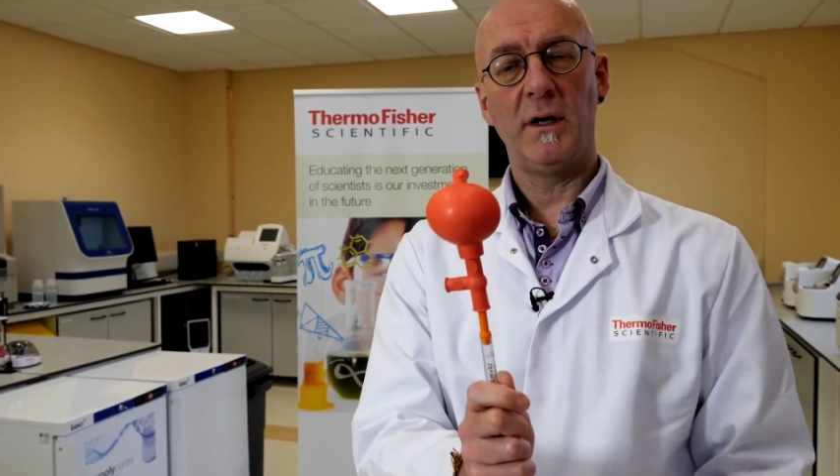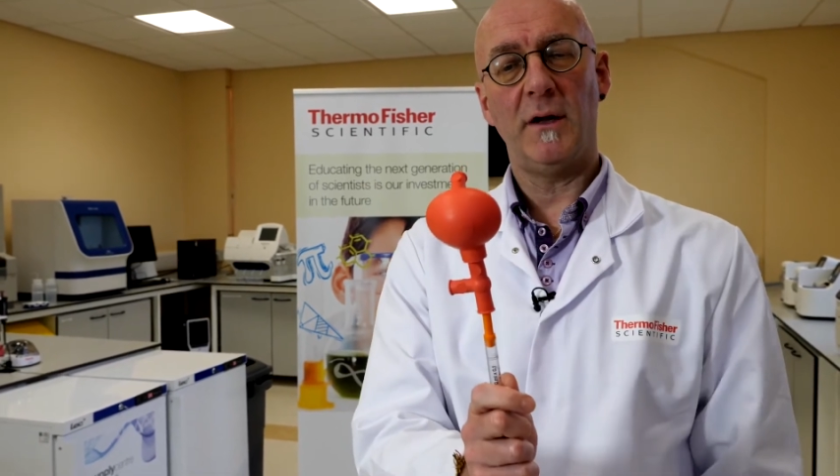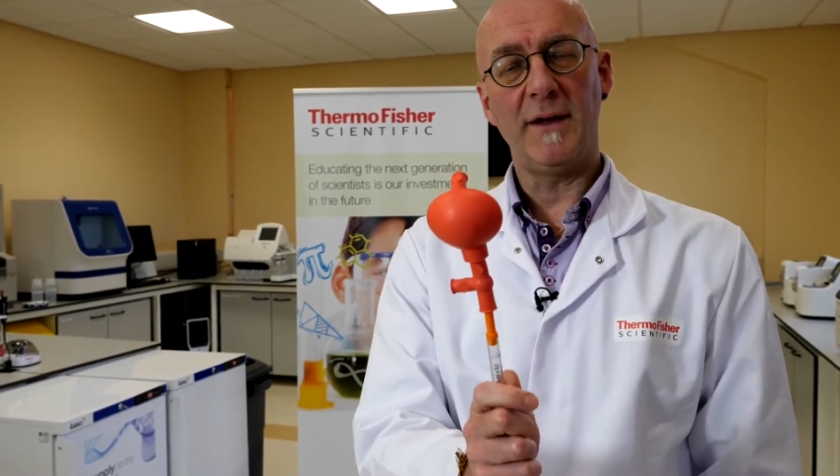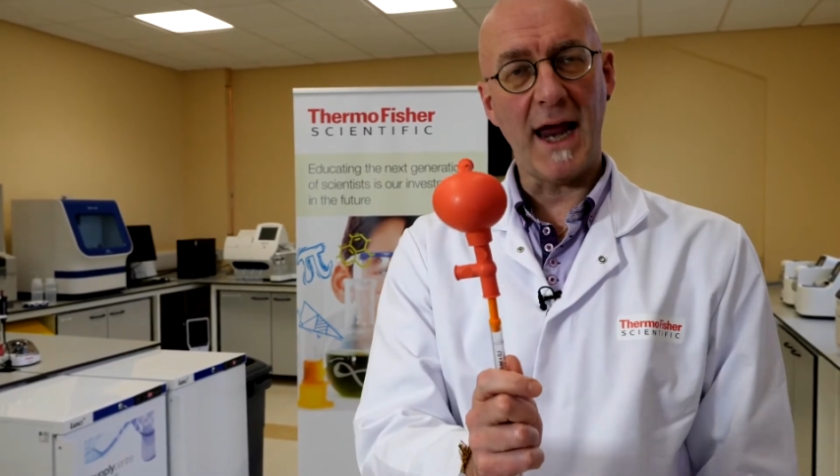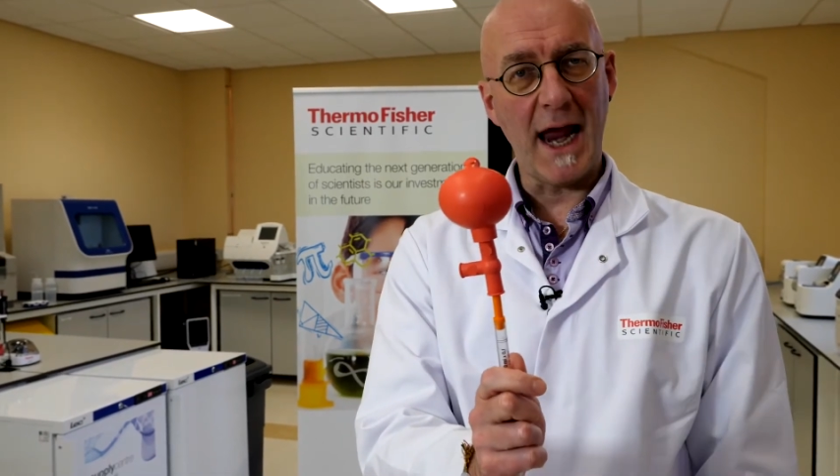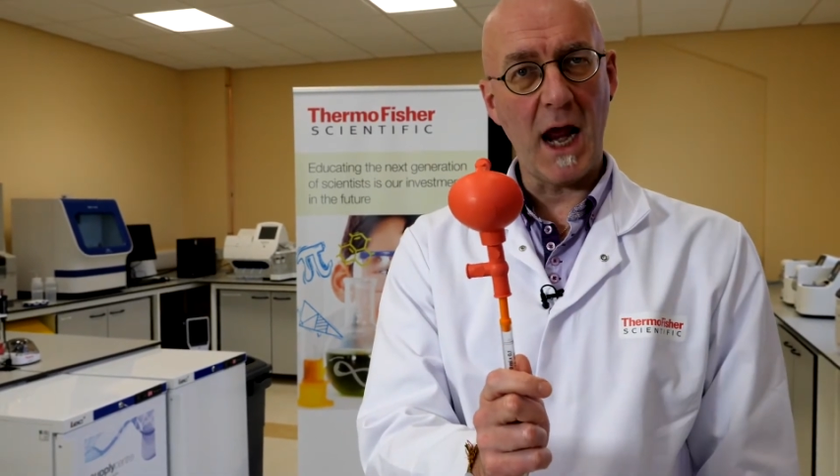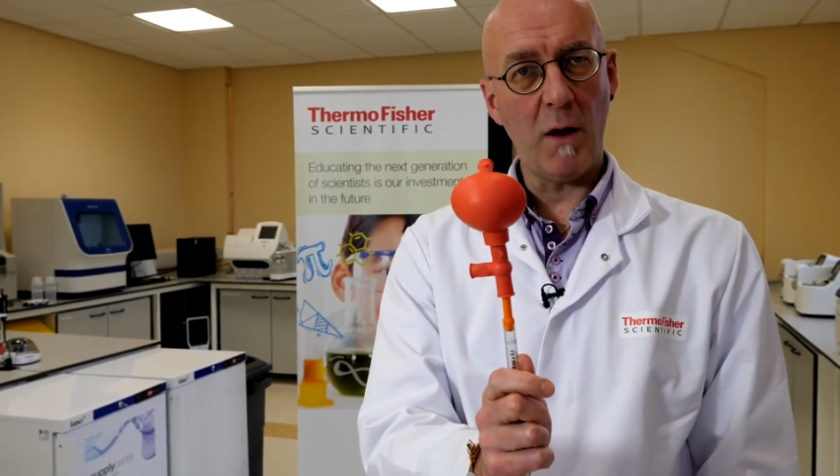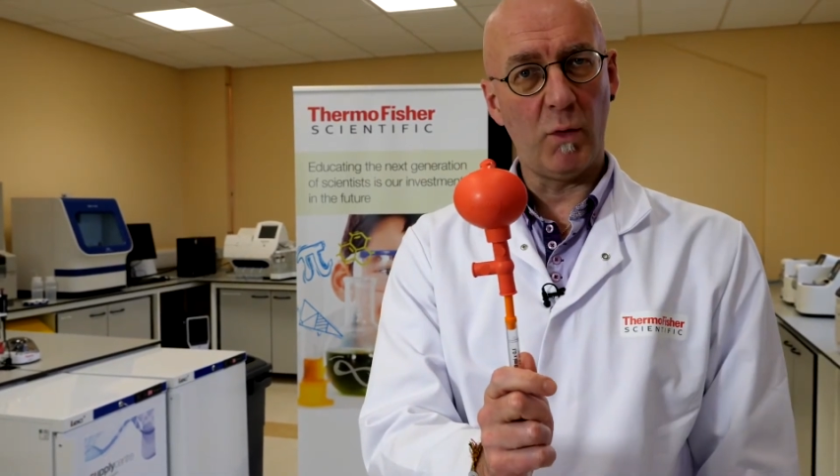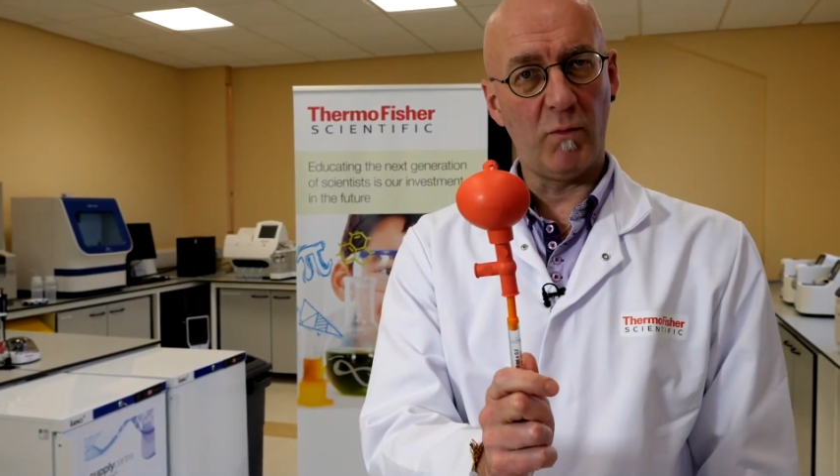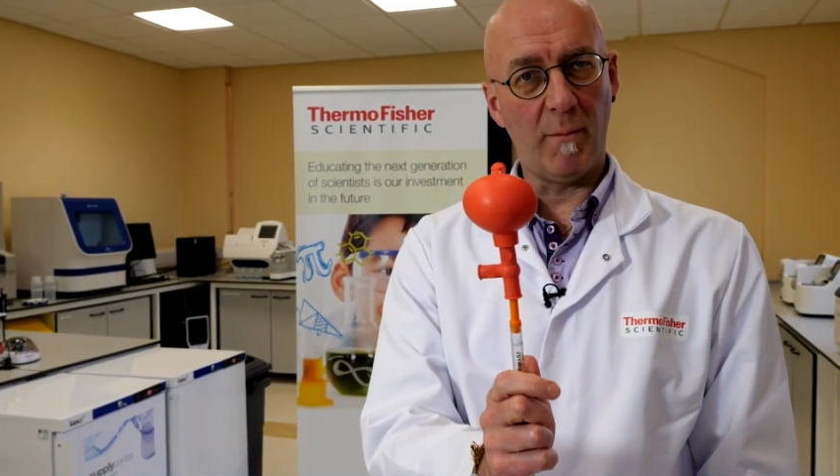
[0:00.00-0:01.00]
and the air
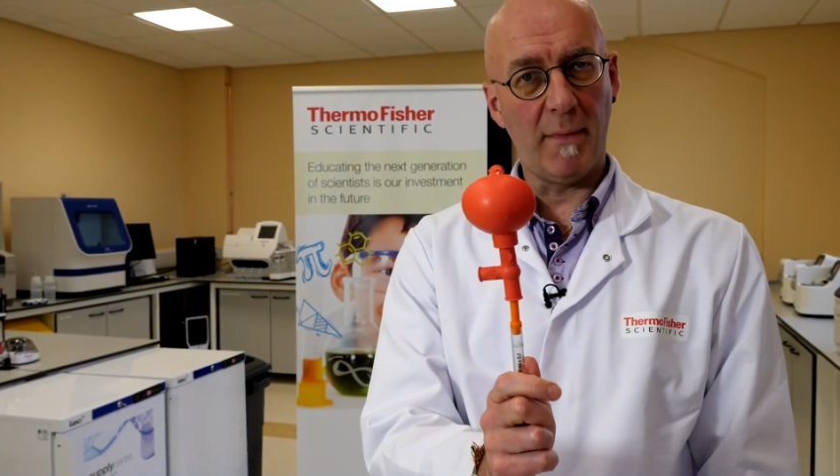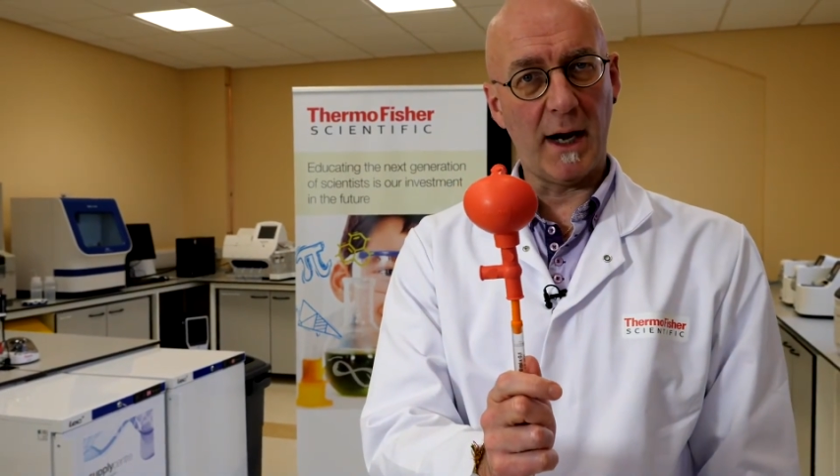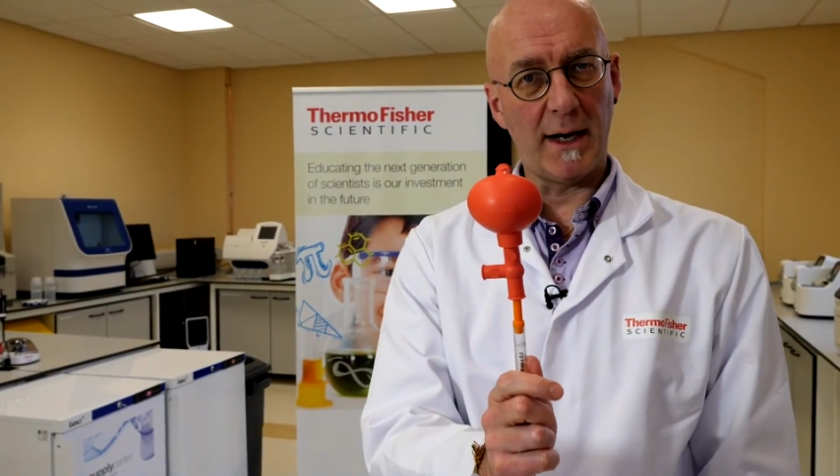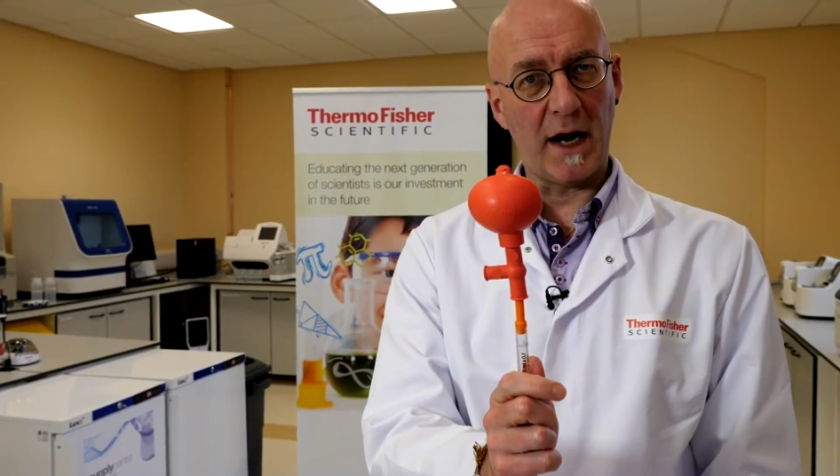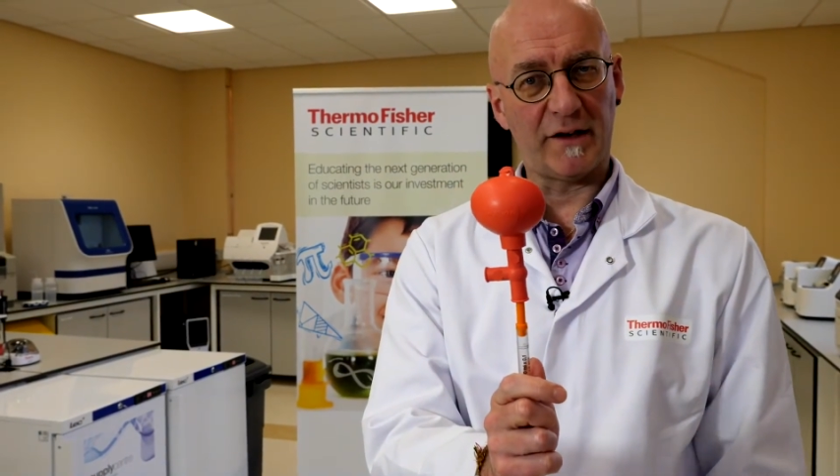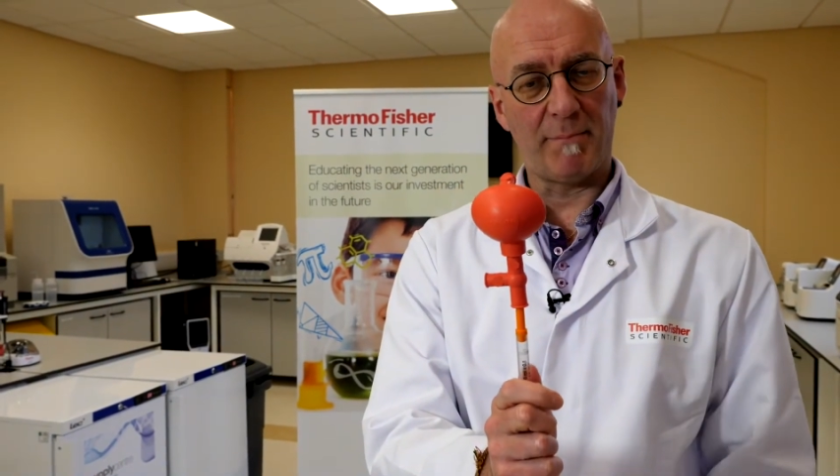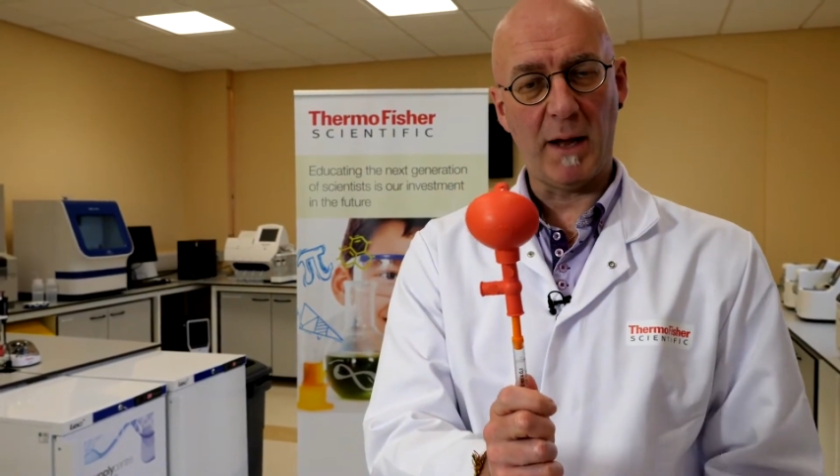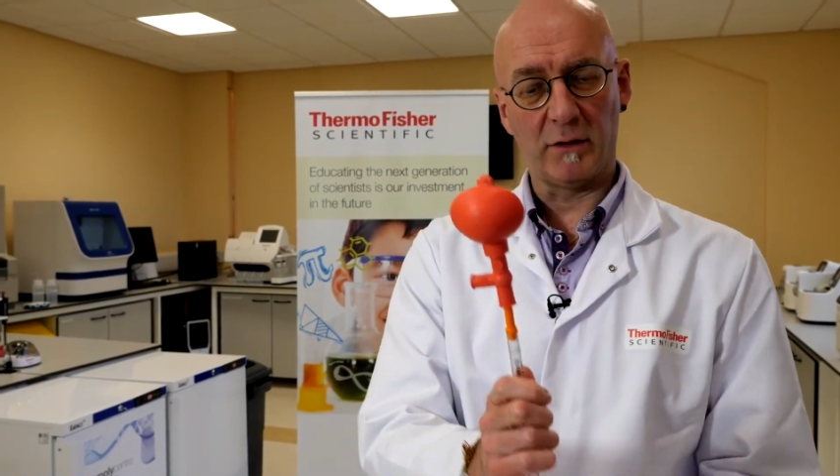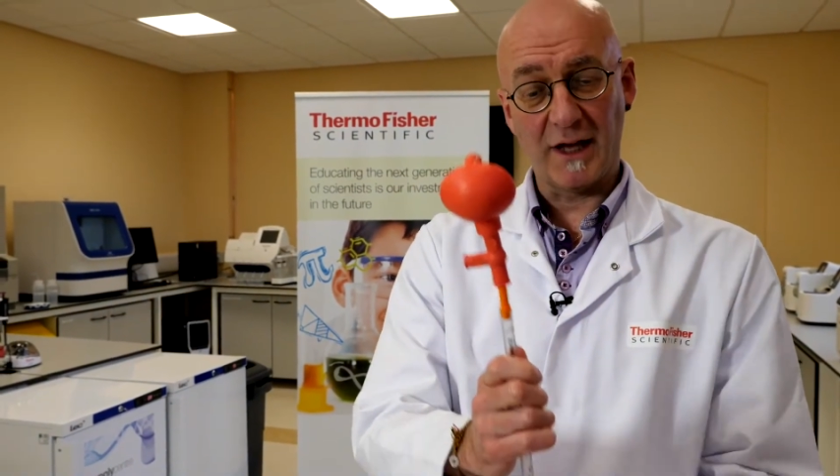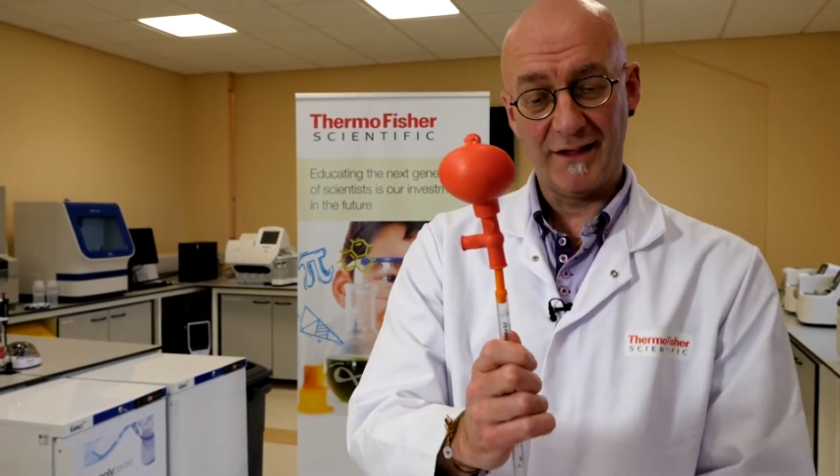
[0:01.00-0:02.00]
will remain expelled.